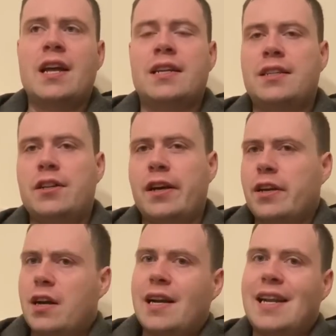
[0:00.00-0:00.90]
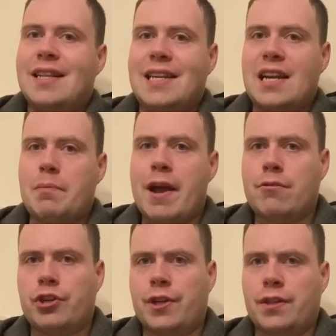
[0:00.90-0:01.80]
Neither guy landed any
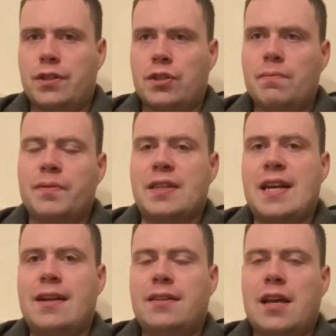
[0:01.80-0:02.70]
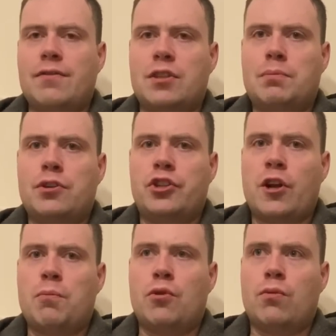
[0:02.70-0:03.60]
power shots. And Tank Davis's punch
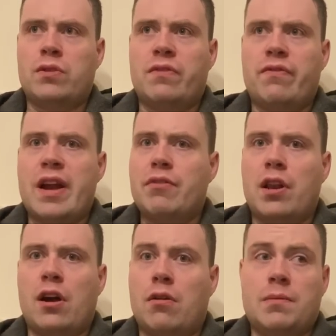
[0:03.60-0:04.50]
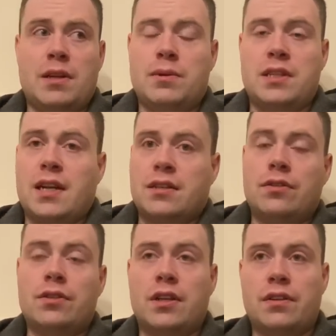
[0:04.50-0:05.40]
output was very low. I mean, it was next to
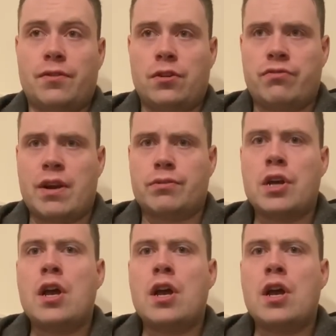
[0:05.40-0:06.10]
nothing in the first round.